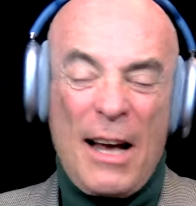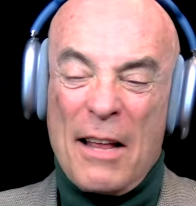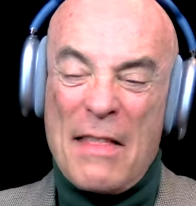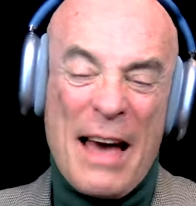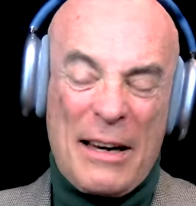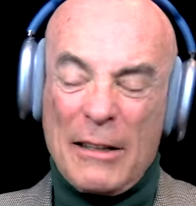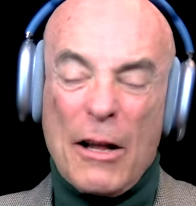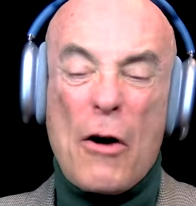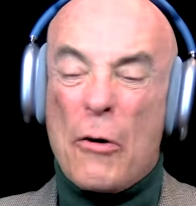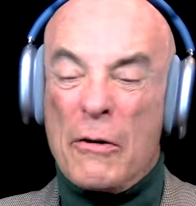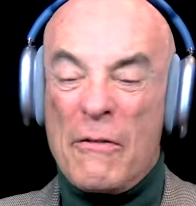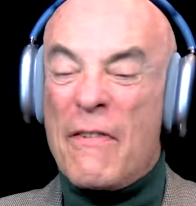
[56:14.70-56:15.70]
That
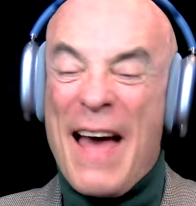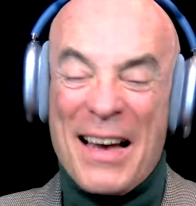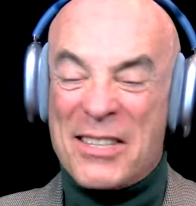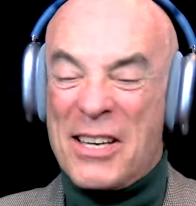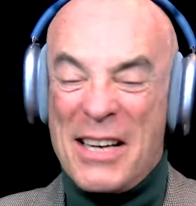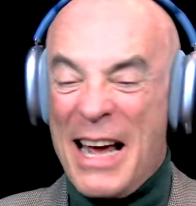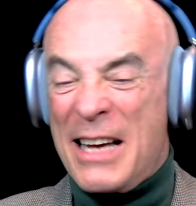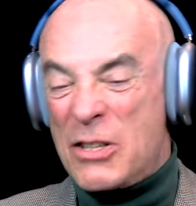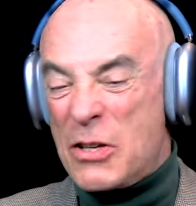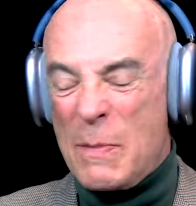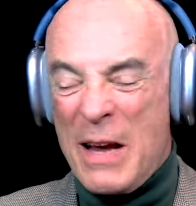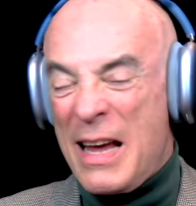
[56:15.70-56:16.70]
alone
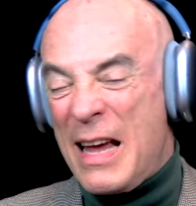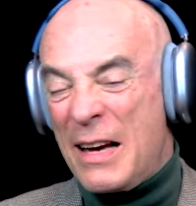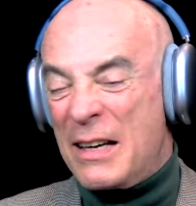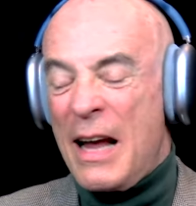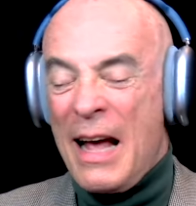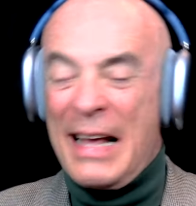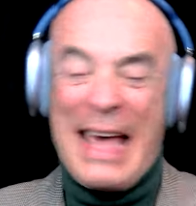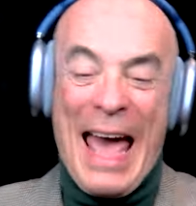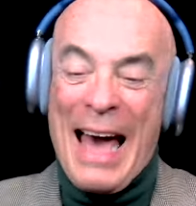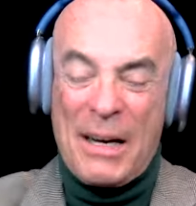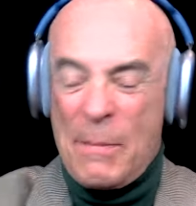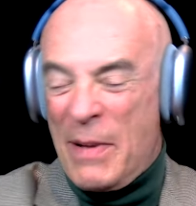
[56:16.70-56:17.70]
fascinates me. And
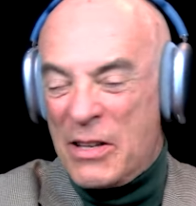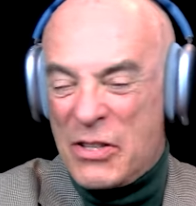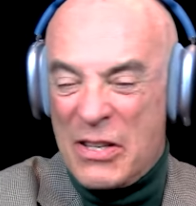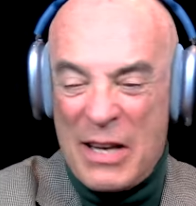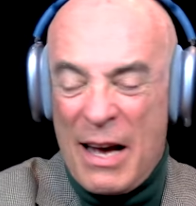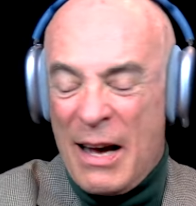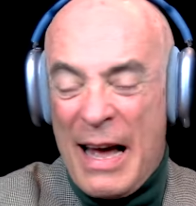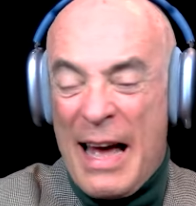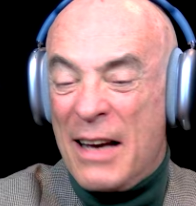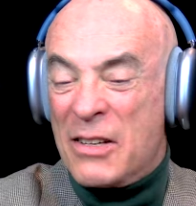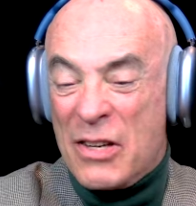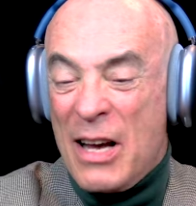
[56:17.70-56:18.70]
cannabis
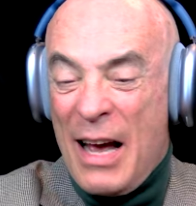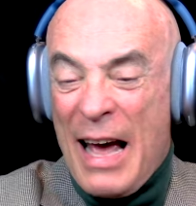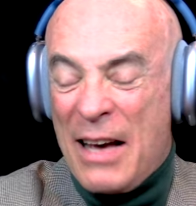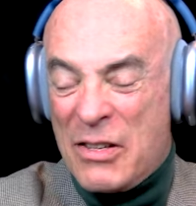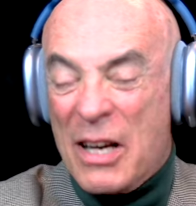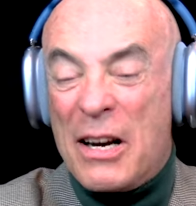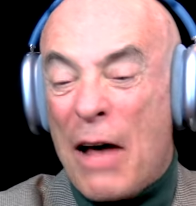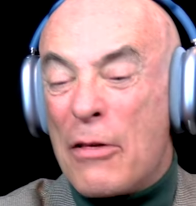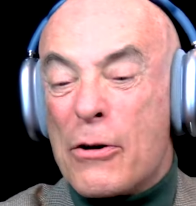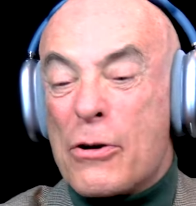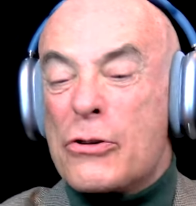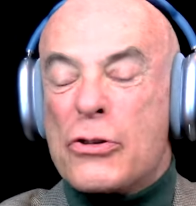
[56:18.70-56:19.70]
has
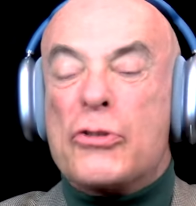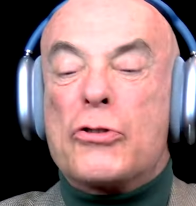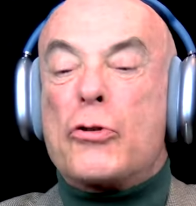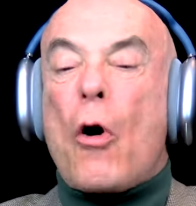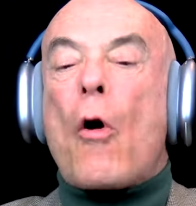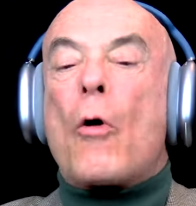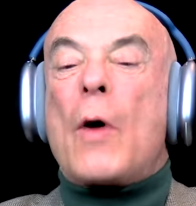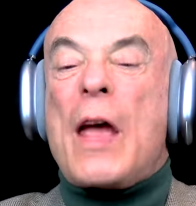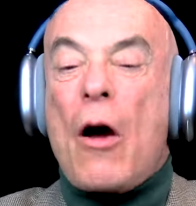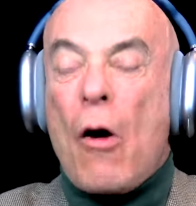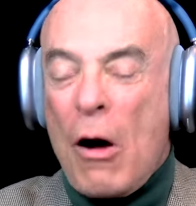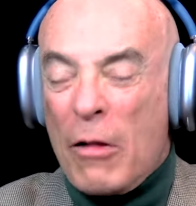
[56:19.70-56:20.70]
another
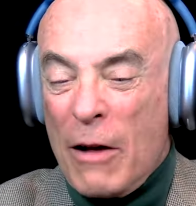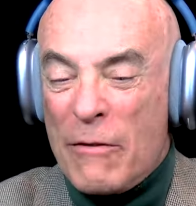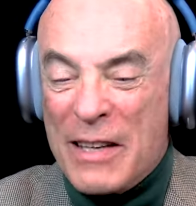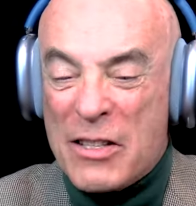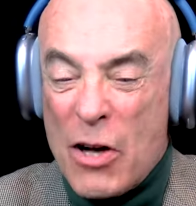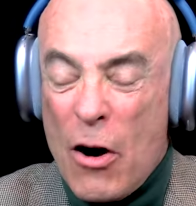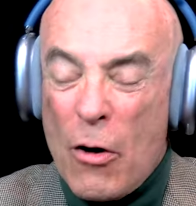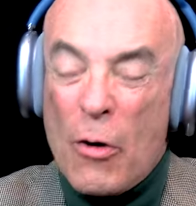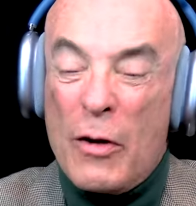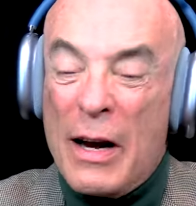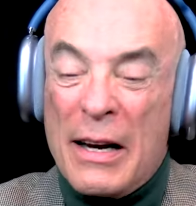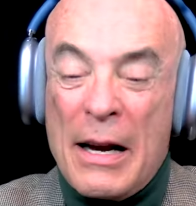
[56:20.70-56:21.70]
story all of its
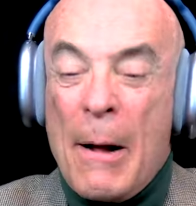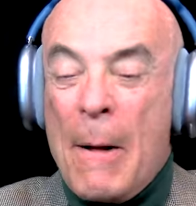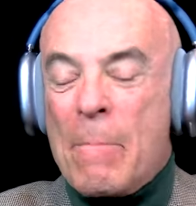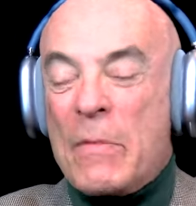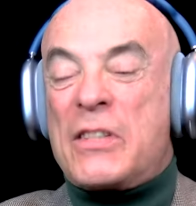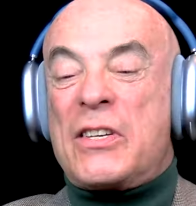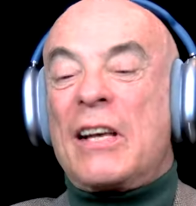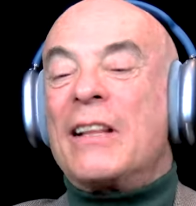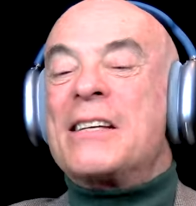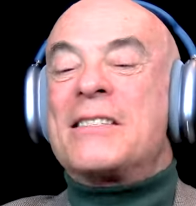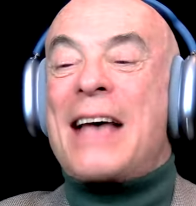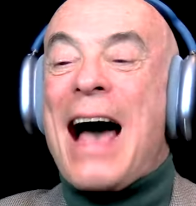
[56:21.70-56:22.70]
own, and
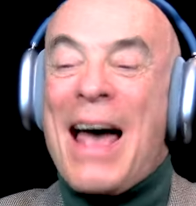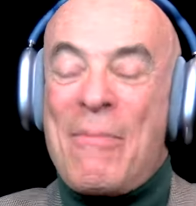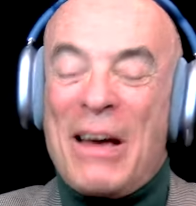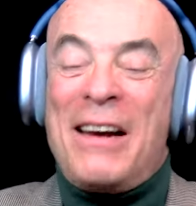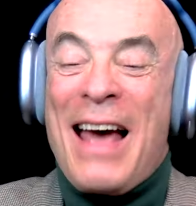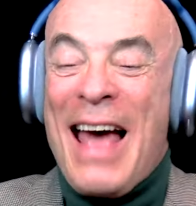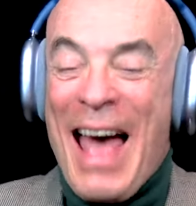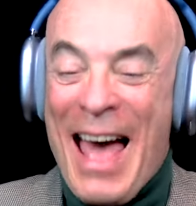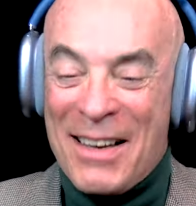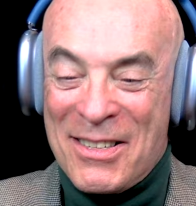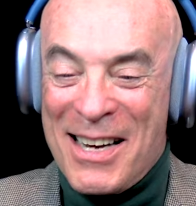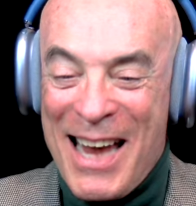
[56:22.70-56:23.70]
psilocybin
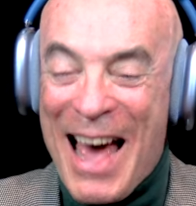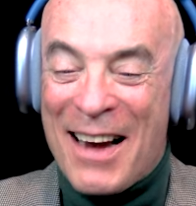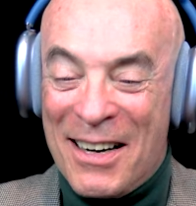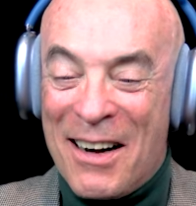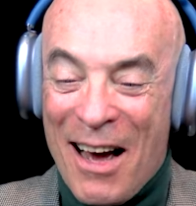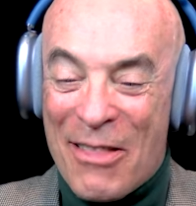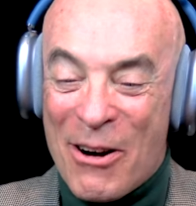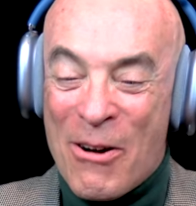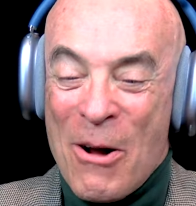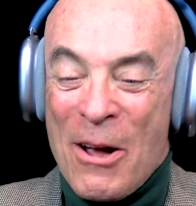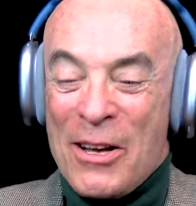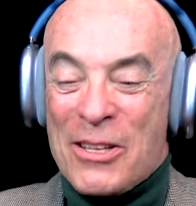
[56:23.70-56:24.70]
has yet another.